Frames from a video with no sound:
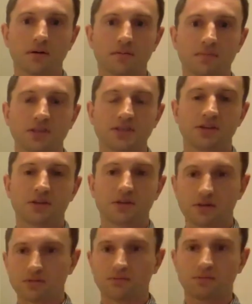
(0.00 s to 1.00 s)

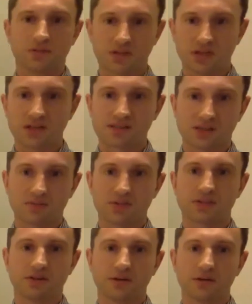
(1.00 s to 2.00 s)
material, the nonstick
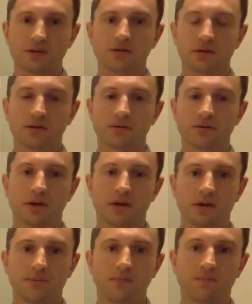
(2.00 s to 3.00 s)
material, and
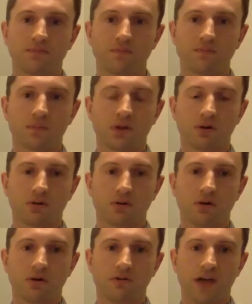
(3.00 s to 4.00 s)

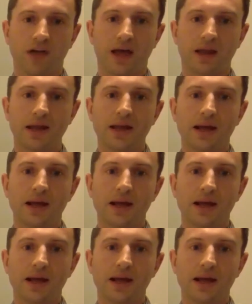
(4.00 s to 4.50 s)
all of that.